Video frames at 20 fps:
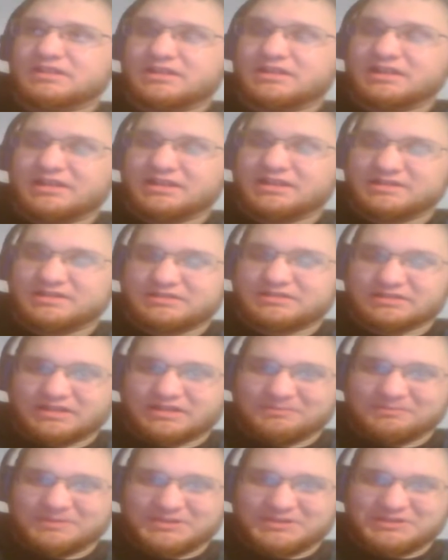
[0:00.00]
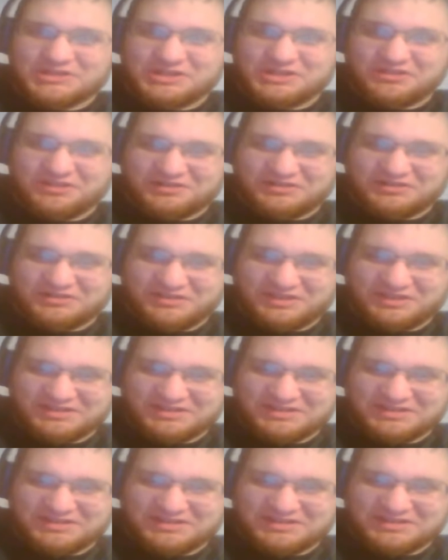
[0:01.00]
Not much other than
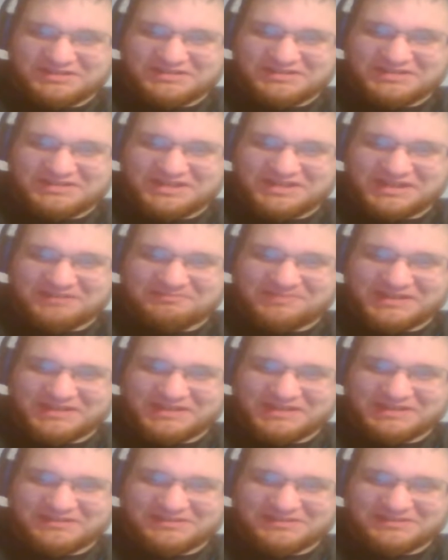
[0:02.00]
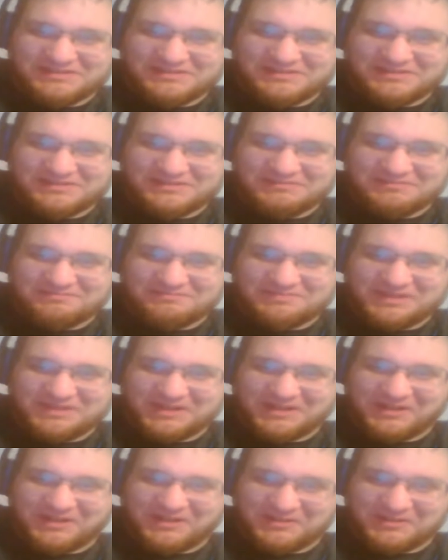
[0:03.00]
the D&D campaign,
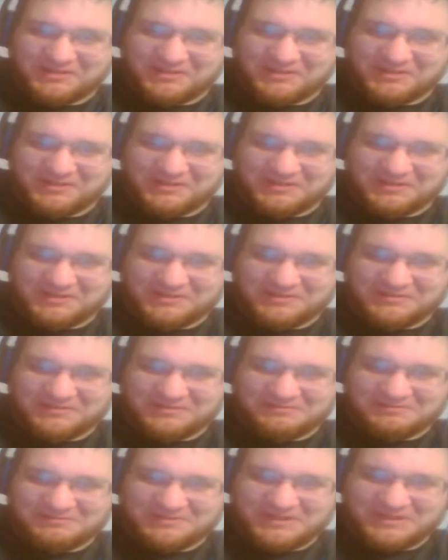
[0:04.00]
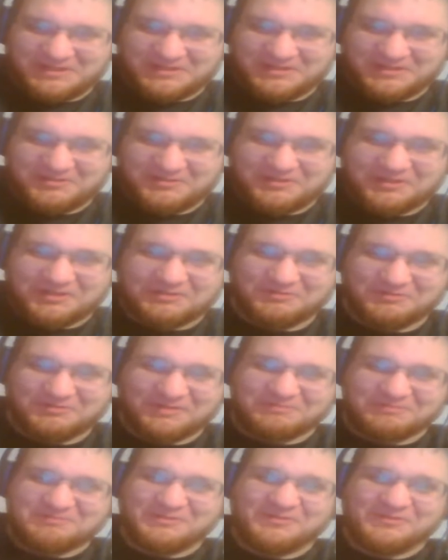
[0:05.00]
but we can go to
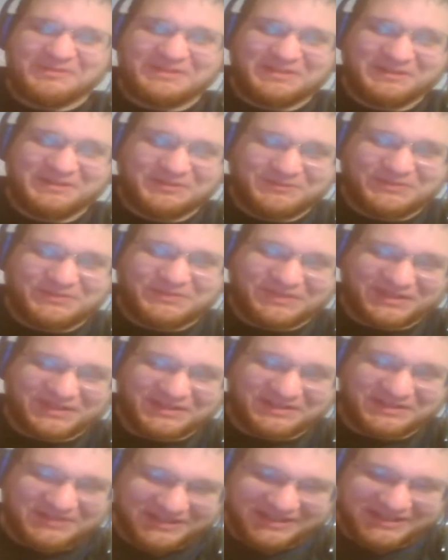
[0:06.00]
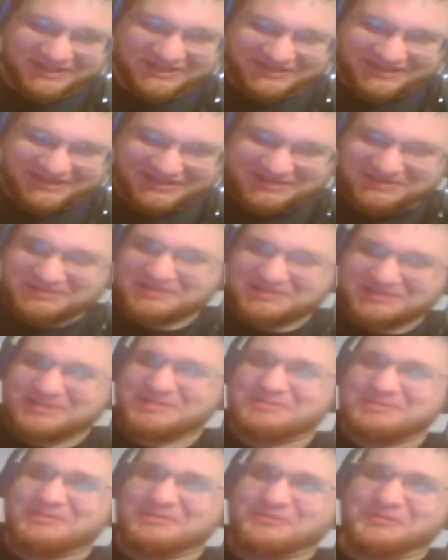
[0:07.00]
what movie you've seen lately
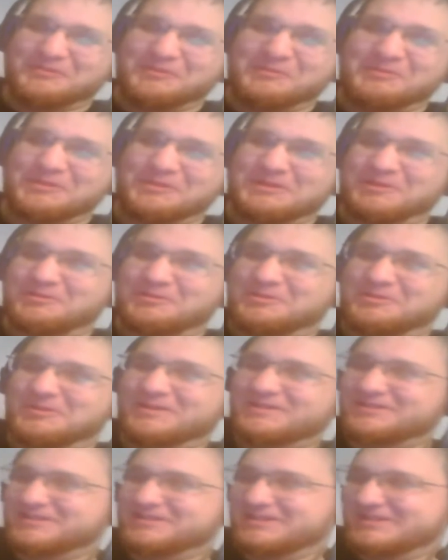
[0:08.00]
before we go into